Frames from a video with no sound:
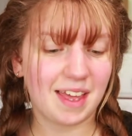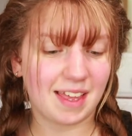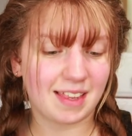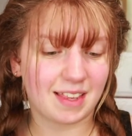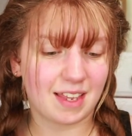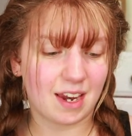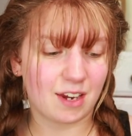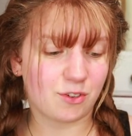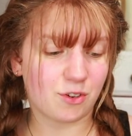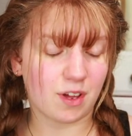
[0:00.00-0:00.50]

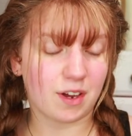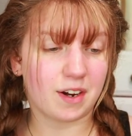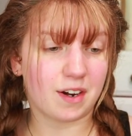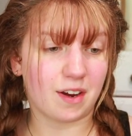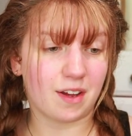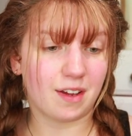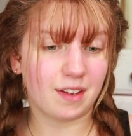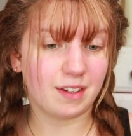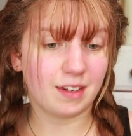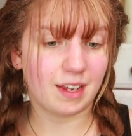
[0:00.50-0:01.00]
and then I tried it
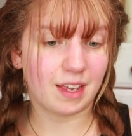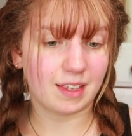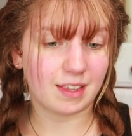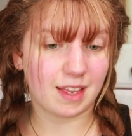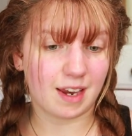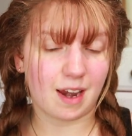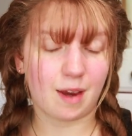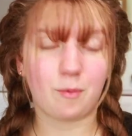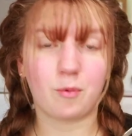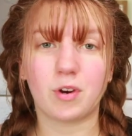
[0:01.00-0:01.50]
on, and
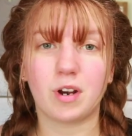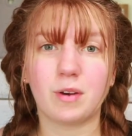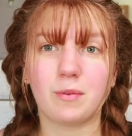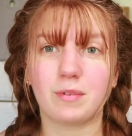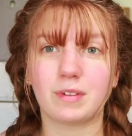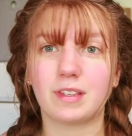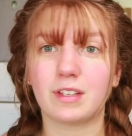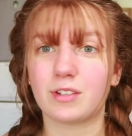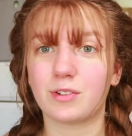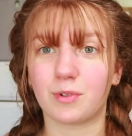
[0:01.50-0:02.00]
then I wore it
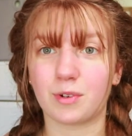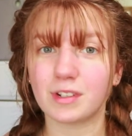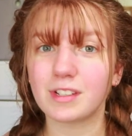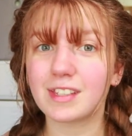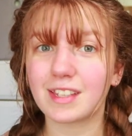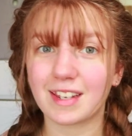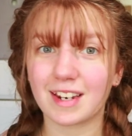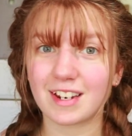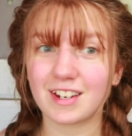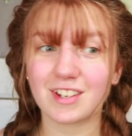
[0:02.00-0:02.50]
with the
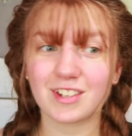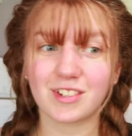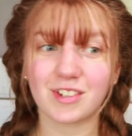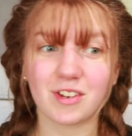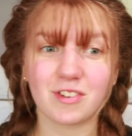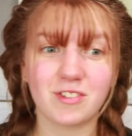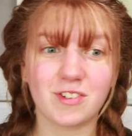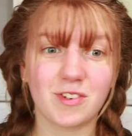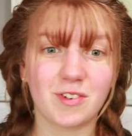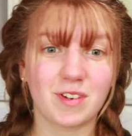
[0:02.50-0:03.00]
shorts that I just
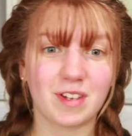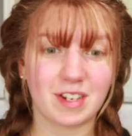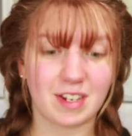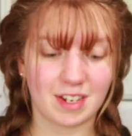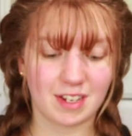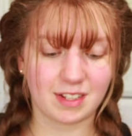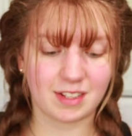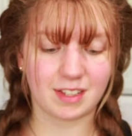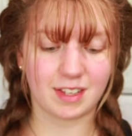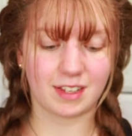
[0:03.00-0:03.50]
showed you,
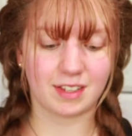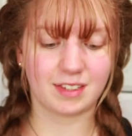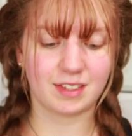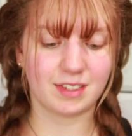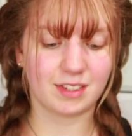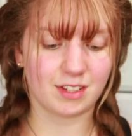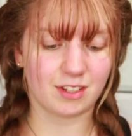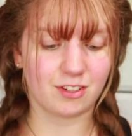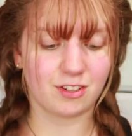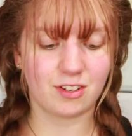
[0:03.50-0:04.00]
and it's like
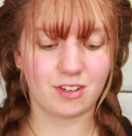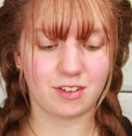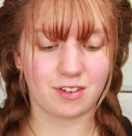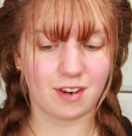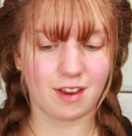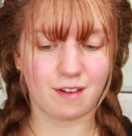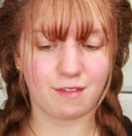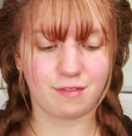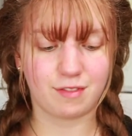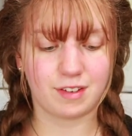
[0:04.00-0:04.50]
such a
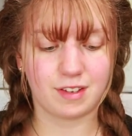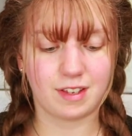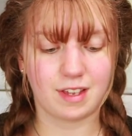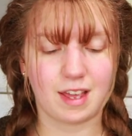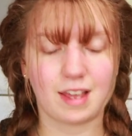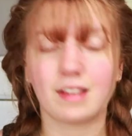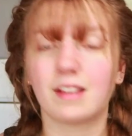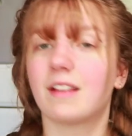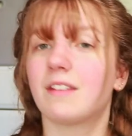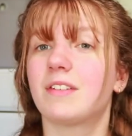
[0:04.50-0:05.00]
cute outfit.
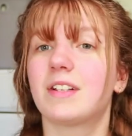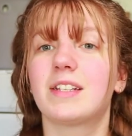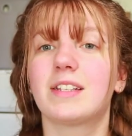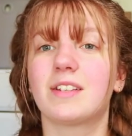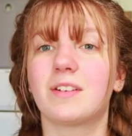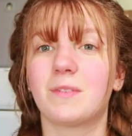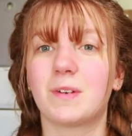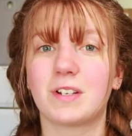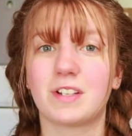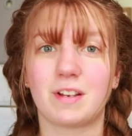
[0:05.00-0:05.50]
I love it
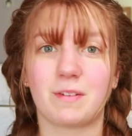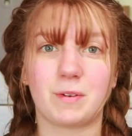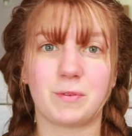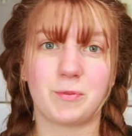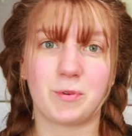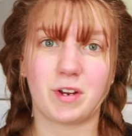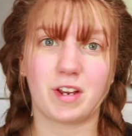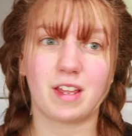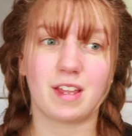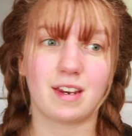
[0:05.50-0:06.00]
so much. I've been
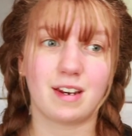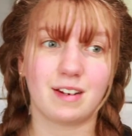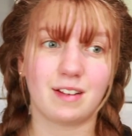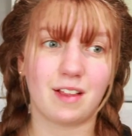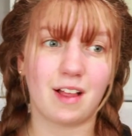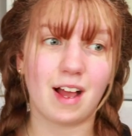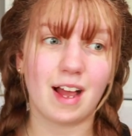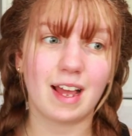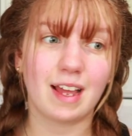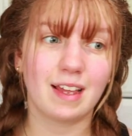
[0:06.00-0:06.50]
wearing it a
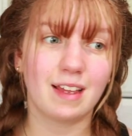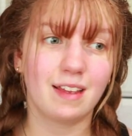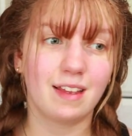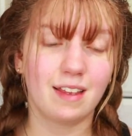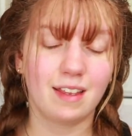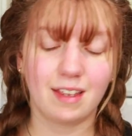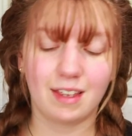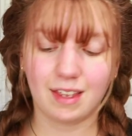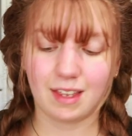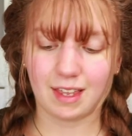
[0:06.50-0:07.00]
lot,
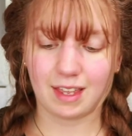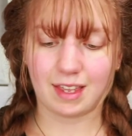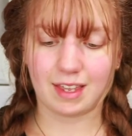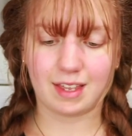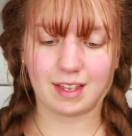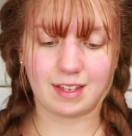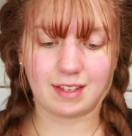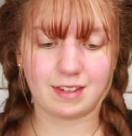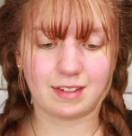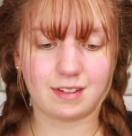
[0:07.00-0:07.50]

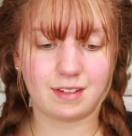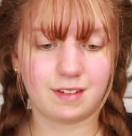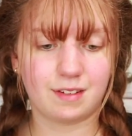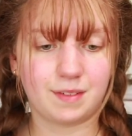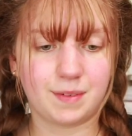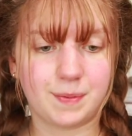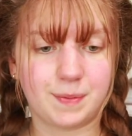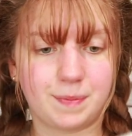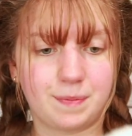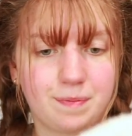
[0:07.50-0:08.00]
and
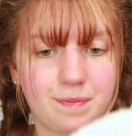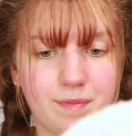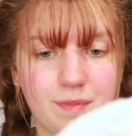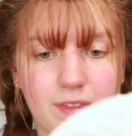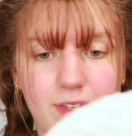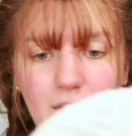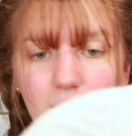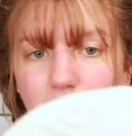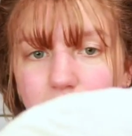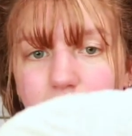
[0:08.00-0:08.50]

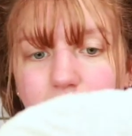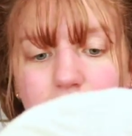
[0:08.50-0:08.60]
yeah,